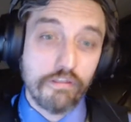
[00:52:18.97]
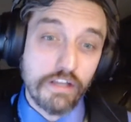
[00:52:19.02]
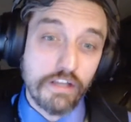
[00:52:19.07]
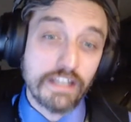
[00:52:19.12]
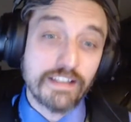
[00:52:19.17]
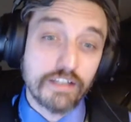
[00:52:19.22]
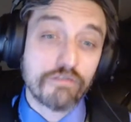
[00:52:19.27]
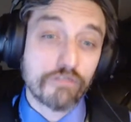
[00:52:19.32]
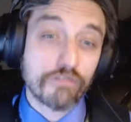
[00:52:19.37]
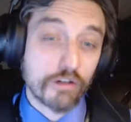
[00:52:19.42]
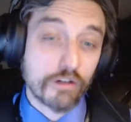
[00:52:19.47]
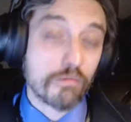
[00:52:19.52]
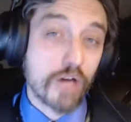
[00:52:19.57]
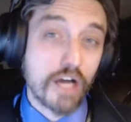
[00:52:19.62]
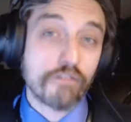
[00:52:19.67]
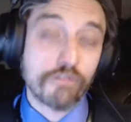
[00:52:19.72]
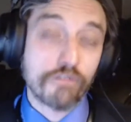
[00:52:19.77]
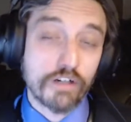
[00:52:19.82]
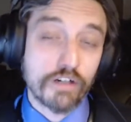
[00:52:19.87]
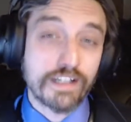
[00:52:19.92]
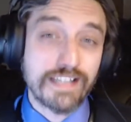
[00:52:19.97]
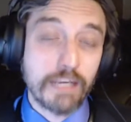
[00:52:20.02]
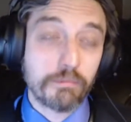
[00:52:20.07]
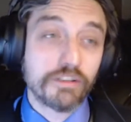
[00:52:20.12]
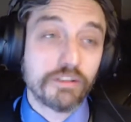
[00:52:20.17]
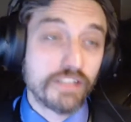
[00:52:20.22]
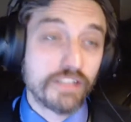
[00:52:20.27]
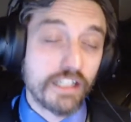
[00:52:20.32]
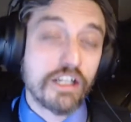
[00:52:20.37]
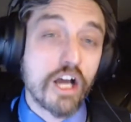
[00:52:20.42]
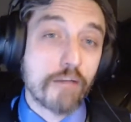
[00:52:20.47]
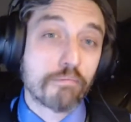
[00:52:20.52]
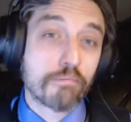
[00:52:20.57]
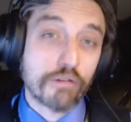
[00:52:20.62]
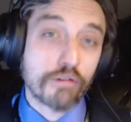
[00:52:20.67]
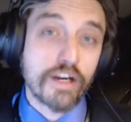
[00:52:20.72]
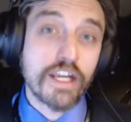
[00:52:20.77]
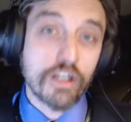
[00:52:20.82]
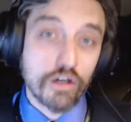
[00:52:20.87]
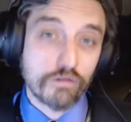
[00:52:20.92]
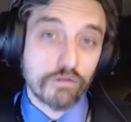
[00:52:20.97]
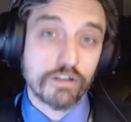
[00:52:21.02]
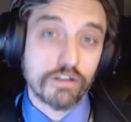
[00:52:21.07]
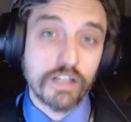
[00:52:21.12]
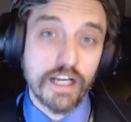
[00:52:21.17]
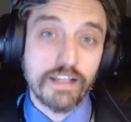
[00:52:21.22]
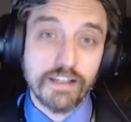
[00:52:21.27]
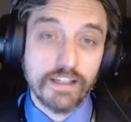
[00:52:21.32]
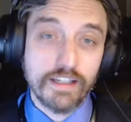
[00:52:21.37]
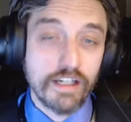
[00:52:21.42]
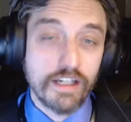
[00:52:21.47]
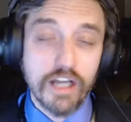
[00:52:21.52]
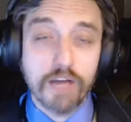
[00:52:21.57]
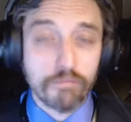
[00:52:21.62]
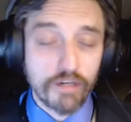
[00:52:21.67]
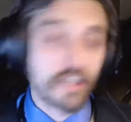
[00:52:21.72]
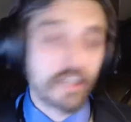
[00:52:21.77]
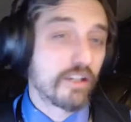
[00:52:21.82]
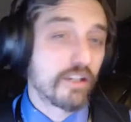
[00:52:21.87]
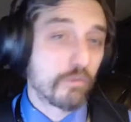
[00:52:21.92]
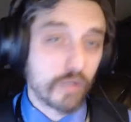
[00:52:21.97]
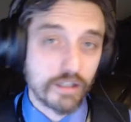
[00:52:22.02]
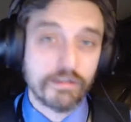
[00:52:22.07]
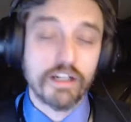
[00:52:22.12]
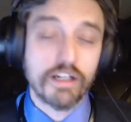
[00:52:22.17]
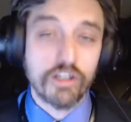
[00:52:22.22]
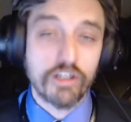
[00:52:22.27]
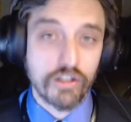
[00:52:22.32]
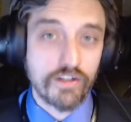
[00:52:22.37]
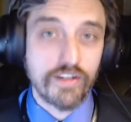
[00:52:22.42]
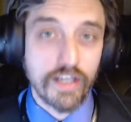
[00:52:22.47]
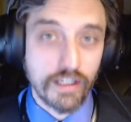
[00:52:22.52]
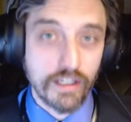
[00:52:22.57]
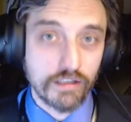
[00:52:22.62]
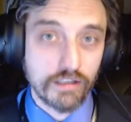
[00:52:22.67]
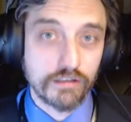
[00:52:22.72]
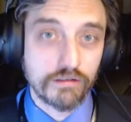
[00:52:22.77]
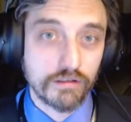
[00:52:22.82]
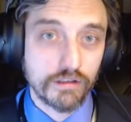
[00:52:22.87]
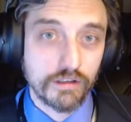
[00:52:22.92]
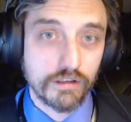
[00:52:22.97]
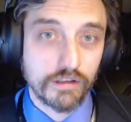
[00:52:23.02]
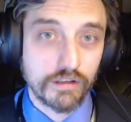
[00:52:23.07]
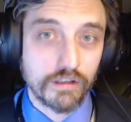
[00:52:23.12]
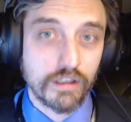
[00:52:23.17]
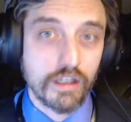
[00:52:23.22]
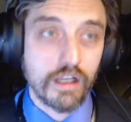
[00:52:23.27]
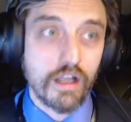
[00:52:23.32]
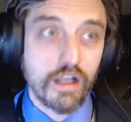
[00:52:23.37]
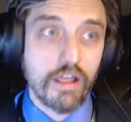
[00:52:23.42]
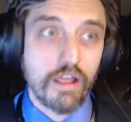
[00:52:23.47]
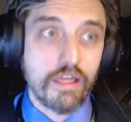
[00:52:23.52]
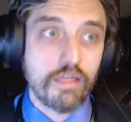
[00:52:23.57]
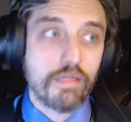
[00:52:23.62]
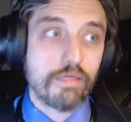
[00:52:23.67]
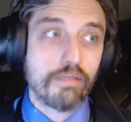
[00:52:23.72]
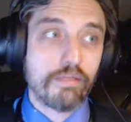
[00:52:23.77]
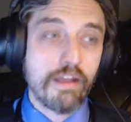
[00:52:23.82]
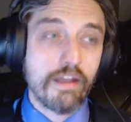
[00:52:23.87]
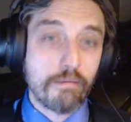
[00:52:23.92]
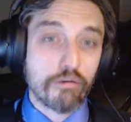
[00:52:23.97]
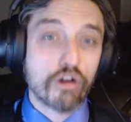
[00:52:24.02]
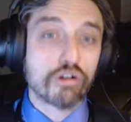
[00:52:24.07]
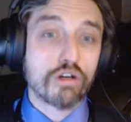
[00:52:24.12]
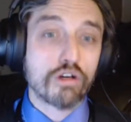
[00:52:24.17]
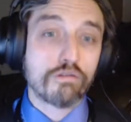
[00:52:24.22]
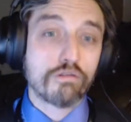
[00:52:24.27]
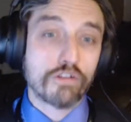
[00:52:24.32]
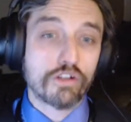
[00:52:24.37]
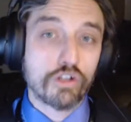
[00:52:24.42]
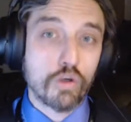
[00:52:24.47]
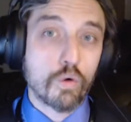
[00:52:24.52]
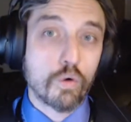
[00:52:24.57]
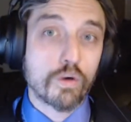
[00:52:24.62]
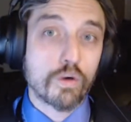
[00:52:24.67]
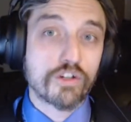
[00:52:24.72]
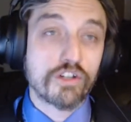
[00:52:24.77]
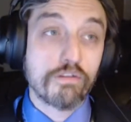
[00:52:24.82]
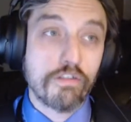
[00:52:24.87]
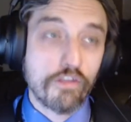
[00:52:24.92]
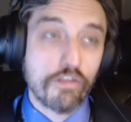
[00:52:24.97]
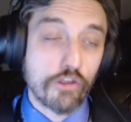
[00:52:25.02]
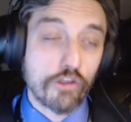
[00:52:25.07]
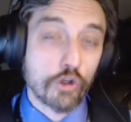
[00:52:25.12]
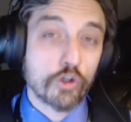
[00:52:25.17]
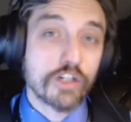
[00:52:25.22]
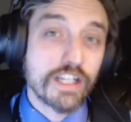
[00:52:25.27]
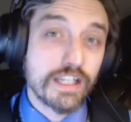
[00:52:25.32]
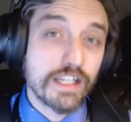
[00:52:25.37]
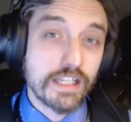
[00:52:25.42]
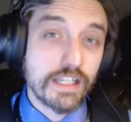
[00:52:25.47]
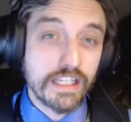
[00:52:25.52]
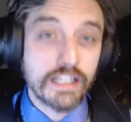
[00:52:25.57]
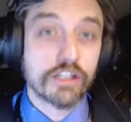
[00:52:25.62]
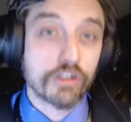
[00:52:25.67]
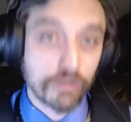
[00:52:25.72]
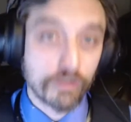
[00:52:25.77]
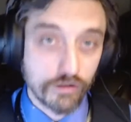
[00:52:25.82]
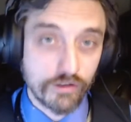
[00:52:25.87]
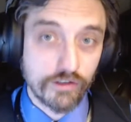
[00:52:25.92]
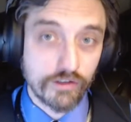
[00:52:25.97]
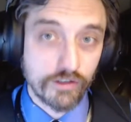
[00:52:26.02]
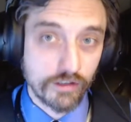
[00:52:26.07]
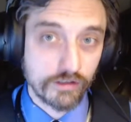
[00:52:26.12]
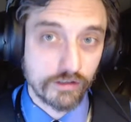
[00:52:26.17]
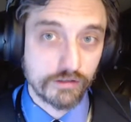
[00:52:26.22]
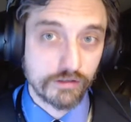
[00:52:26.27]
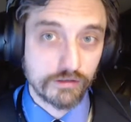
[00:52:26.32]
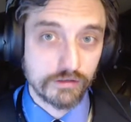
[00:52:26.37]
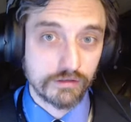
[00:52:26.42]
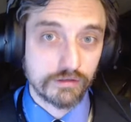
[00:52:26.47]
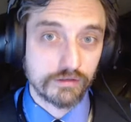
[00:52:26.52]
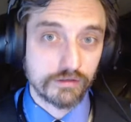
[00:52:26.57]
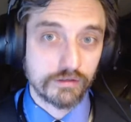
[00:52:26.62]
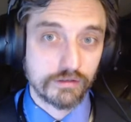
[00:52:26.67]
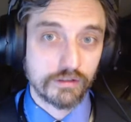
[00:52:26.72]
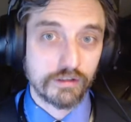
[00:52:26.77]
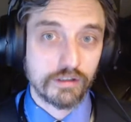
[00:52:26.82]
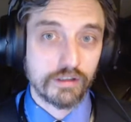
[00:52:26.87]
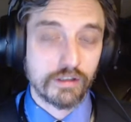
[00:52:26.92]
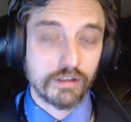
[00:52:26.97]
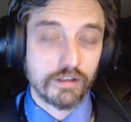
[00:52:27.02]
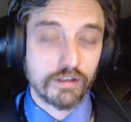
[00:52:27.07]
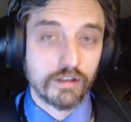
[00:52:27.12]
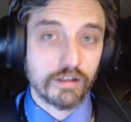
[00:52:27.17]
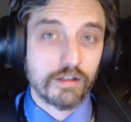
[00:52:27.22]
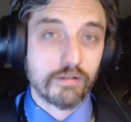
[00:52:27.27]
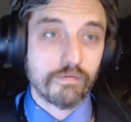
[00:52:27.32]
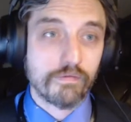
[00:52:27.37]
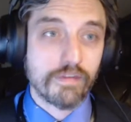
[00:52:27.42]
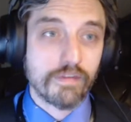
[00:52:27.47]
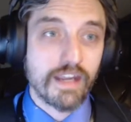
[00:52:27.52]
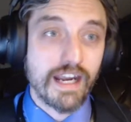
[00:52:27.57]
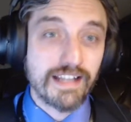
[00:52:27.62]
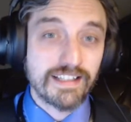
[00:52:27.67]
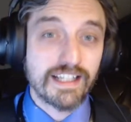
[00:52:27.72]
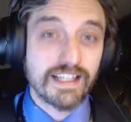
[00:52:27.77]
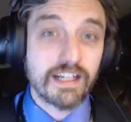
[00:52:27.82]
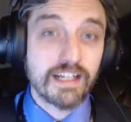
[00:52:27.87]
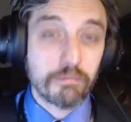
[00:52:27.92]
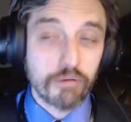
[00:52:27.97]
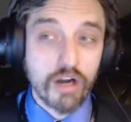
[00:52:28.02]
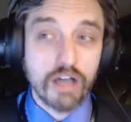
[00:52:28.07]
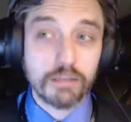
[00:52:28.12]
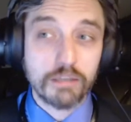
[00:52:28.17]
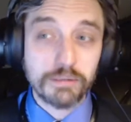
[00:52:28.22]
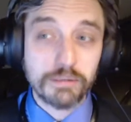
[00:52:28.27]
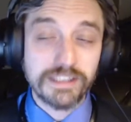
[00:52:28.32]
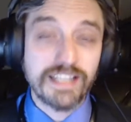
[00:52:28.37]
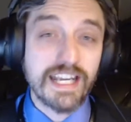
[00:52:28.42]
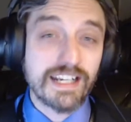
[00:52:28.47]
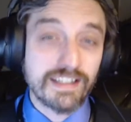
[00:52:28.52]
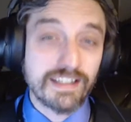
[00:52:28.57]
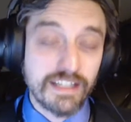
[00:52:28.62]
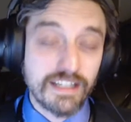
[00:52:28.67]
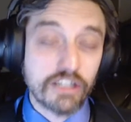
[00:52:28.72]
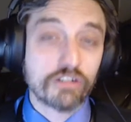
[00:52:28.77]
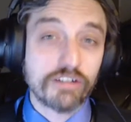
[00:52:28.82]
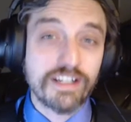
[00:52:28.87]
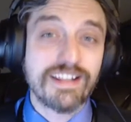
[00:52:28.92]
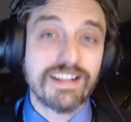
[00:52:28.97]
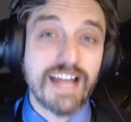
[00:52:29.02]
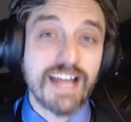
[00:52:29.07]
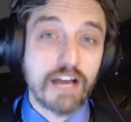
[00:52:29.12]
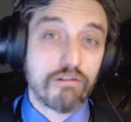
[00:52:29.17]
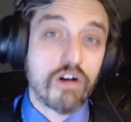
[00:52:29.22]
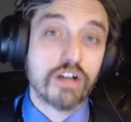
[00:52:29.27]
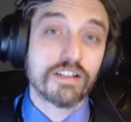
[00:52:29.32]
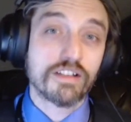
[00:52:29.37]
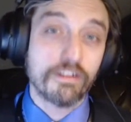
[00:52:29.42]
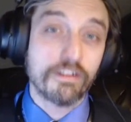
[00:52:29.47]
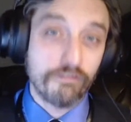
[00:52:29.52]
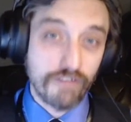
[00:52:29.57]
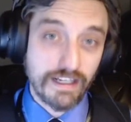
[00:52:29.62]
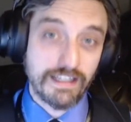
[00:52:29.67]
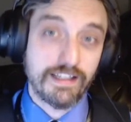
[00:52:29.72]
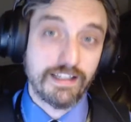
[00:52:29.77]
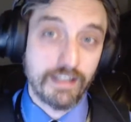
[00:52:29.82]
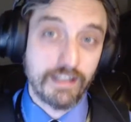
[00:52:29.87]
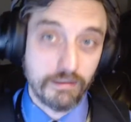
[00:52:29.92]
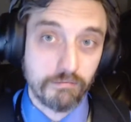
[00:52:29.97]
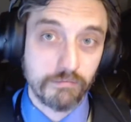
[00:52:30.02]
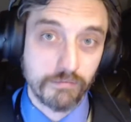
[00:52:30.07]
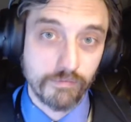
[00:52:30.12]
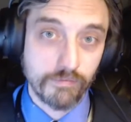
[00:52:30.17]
things in Vermont, for example, did not break overnight. They did not break in one election cycle. That's true. They broke over the course of 30 years. Mm. It's going to probably take nearly that long to fix them.